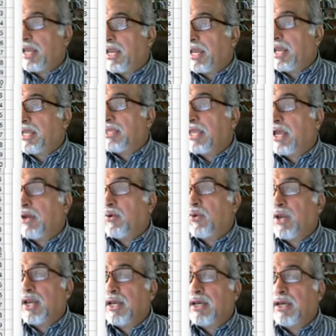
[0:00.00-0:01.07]
and I
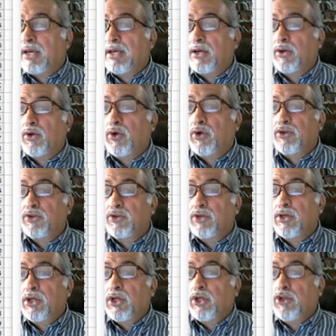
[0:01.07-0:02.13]
will go
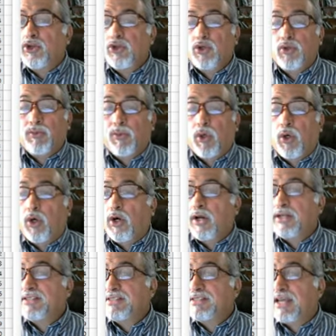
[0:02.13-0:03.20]
through more
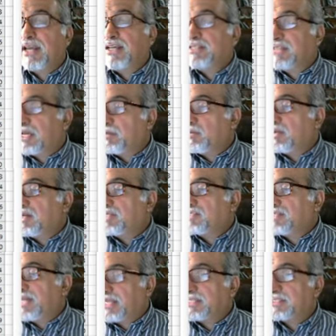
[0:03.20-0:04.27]
examples
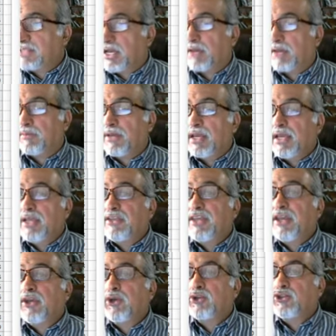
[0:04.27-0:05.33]
next time.
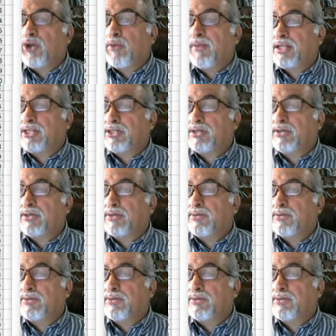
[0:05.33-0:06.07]
Thank you so much.